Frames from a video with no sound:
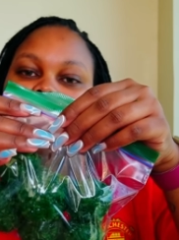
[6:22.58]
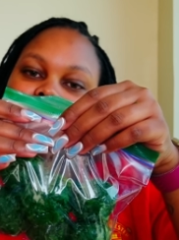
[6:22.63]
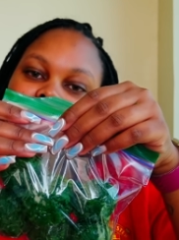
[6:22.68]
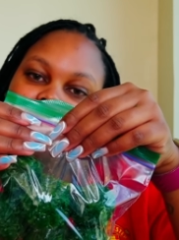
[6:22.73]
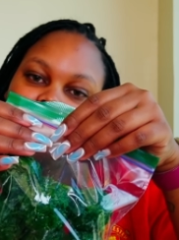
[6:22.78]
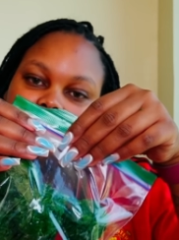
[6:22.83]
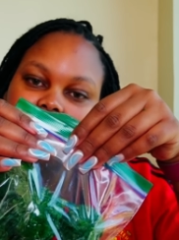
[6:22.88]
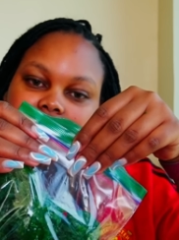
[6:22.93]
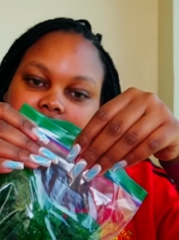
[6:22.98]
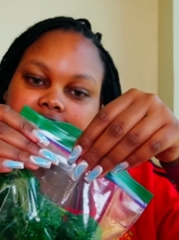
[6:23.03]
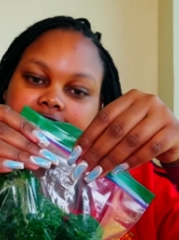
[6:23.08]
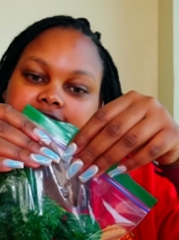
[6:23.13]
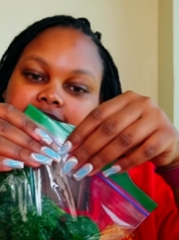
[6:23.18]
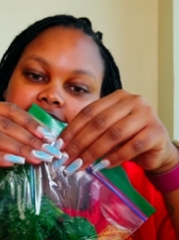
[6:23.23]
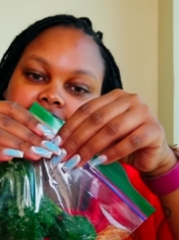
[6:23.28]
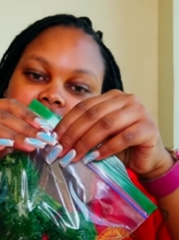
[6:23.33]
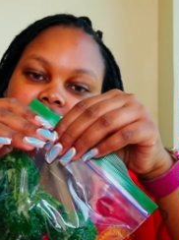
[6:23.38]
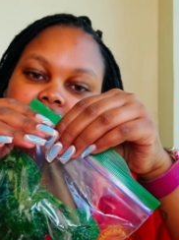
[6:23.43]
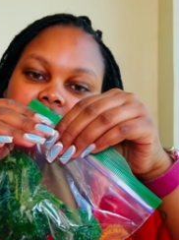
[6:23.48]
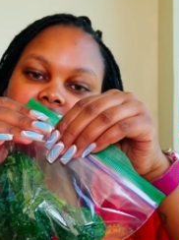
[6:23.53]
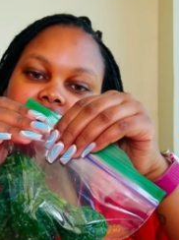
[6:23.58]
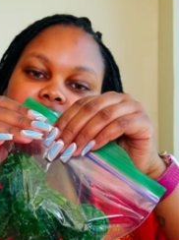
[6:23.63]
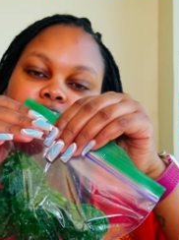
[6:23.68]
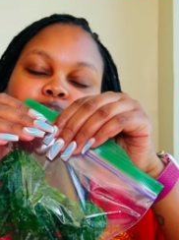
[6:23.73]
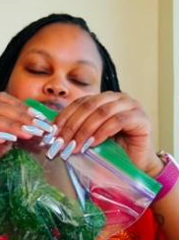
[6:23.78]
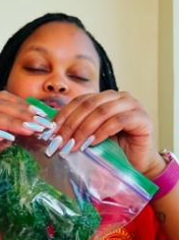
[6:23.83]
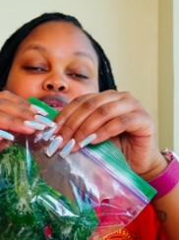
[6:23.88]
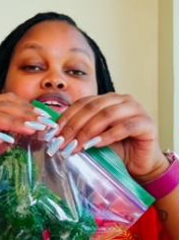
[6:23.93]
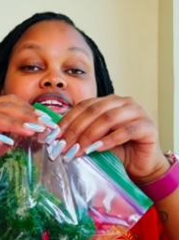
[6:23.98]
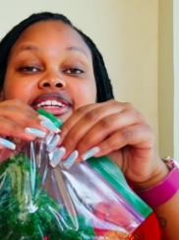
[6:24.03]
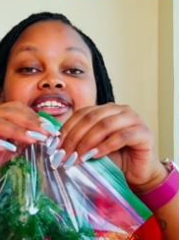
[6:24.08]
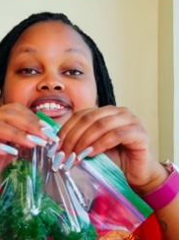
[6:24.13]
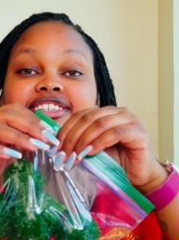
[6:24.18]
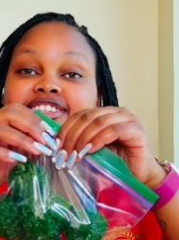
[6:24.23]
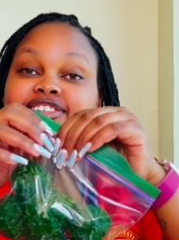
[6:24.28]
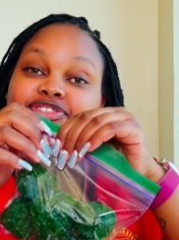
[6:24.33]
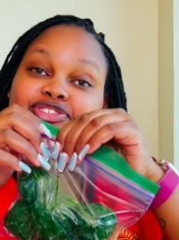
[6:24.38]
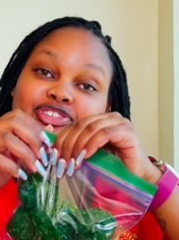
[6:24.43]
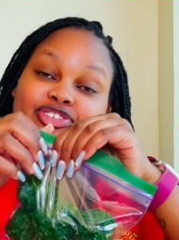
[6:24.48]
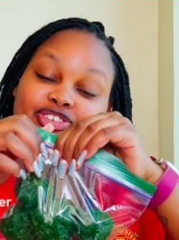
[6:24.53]
it and put it in
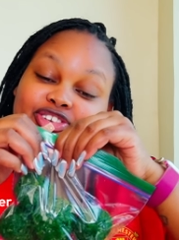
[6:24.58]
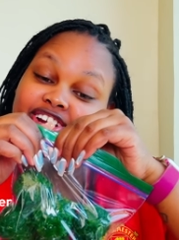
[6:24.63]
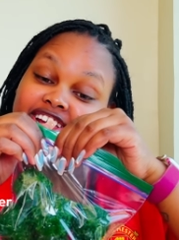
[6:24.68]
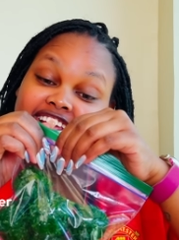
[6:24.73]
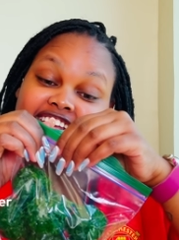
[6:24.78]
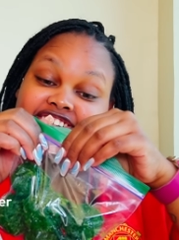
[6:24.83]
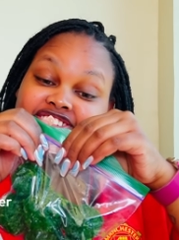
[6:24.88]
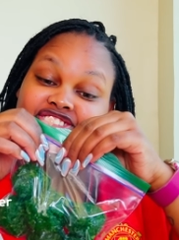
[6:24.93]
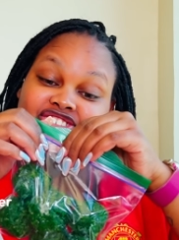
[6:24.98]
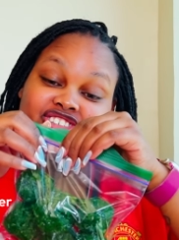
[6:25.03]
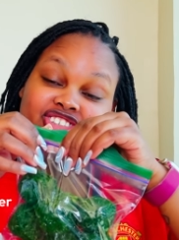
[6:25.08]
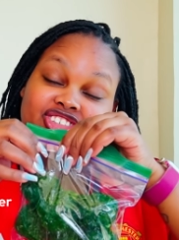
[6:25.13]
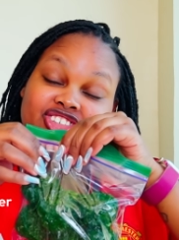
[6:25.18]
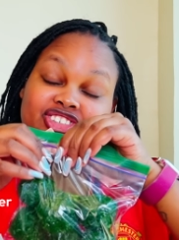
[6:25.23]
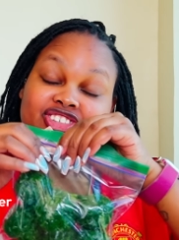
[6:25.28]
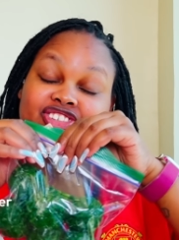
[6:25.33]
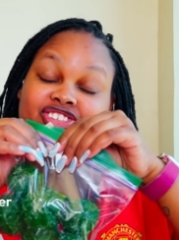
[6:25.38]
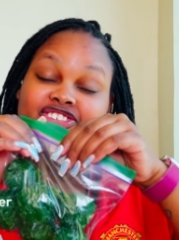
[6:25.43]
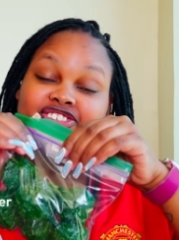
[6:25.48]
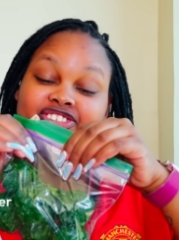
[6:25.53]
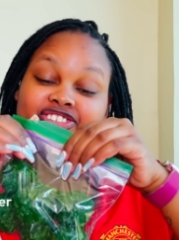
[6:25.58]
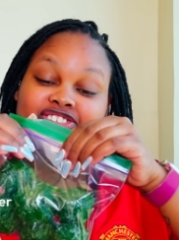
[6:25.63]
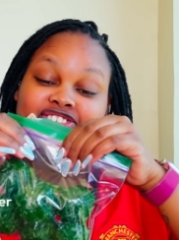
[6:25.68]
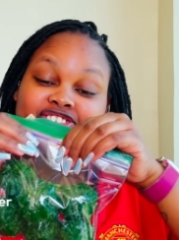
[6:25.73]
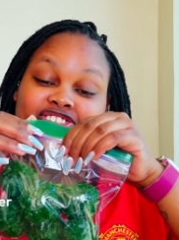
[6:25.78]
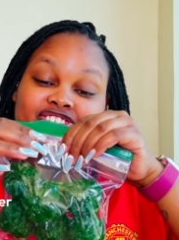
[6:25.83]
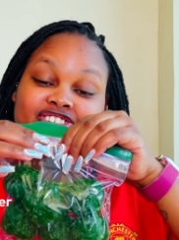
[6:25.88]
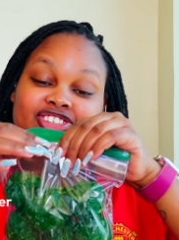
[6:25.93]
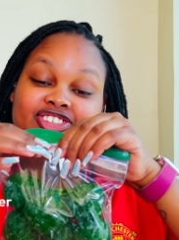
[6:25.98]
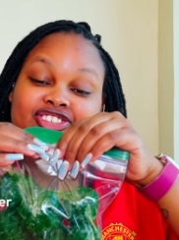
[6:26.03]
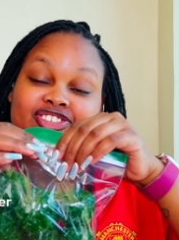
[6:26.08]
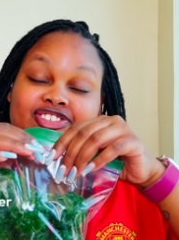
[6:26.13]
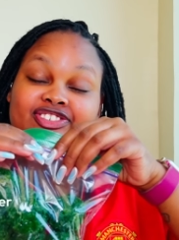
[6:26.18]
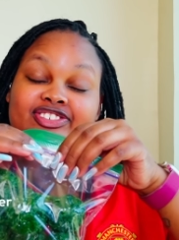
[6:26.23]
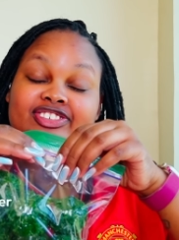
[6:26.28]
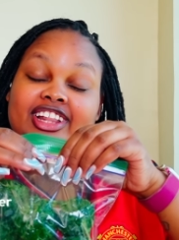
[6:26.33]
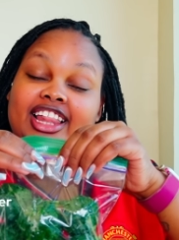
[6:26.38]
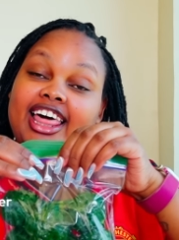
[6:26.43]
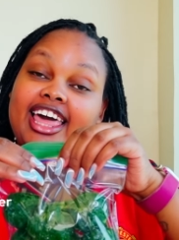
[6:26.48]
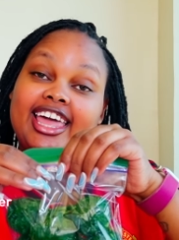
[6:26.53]
the fridge.
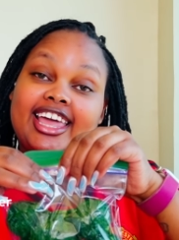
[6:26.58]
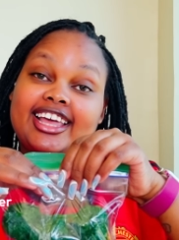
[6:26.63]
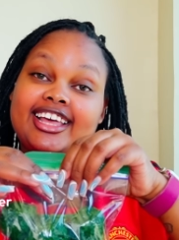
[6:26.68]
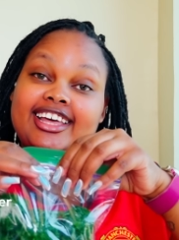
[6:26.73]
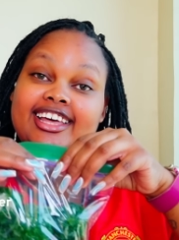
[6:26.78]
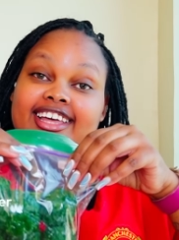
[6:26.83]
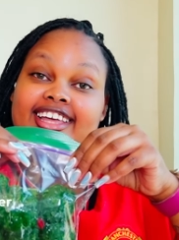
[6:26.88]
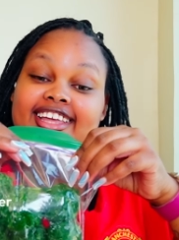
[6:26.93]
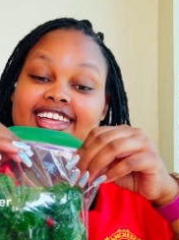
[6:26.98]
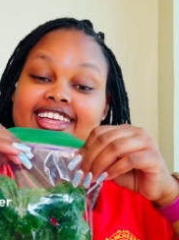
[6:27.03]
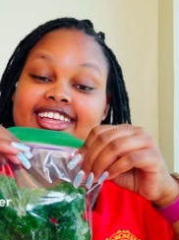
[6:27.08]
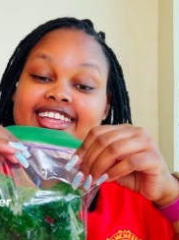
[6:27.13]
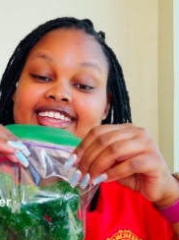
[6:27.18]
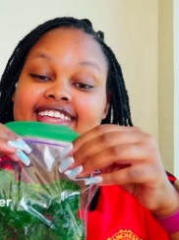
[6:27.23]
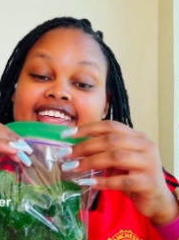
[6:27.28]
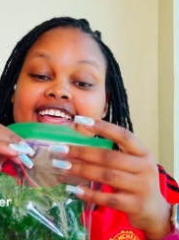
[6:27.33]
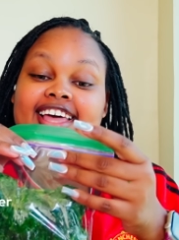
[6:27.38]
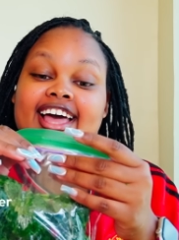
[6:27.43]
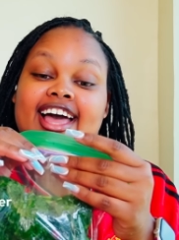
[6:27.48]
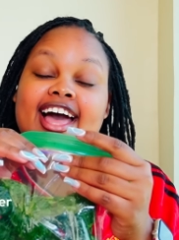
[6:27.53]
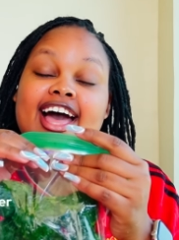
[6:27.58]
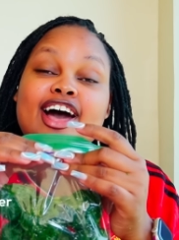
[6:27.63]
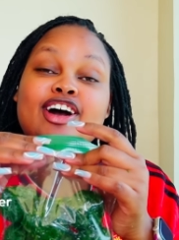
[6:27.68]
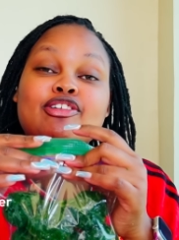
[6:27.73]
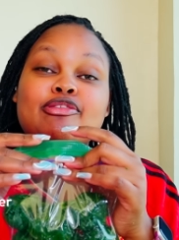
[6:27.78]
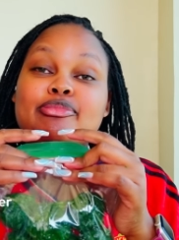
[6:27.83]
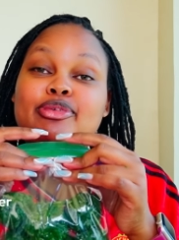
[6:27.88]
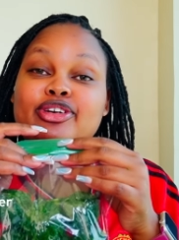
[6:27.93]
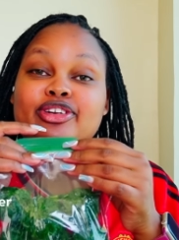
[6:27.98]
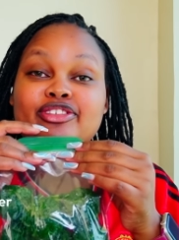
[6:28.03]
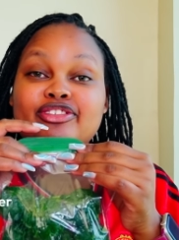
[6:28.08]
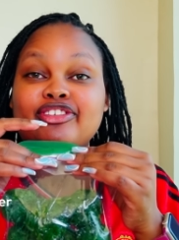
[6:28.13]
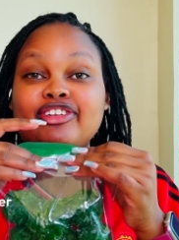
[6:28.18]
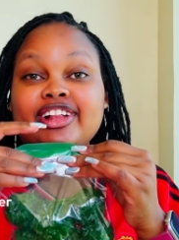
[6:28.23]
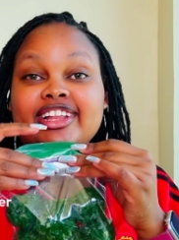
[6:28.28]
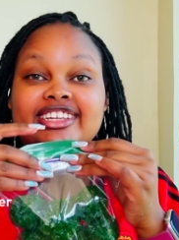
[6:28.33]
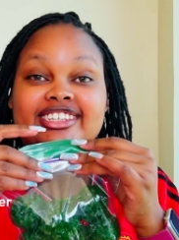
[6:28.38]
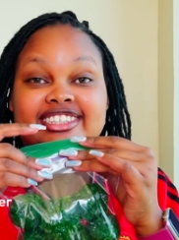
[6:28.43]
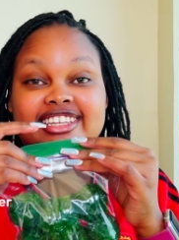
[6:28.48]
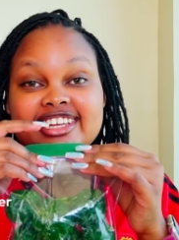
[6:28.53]
Like, how beautiful
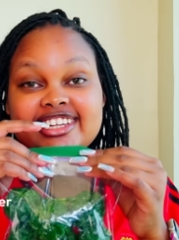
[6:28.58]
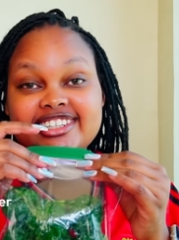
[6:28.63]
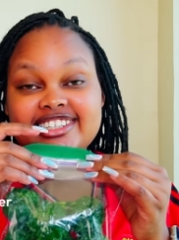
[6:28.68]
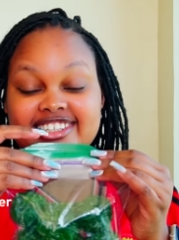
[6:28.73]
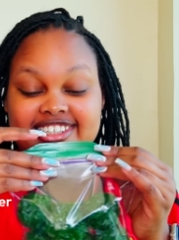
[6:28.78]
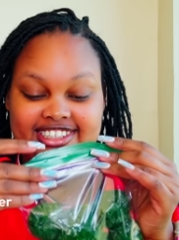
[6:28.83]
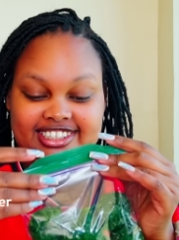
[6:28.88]
is it?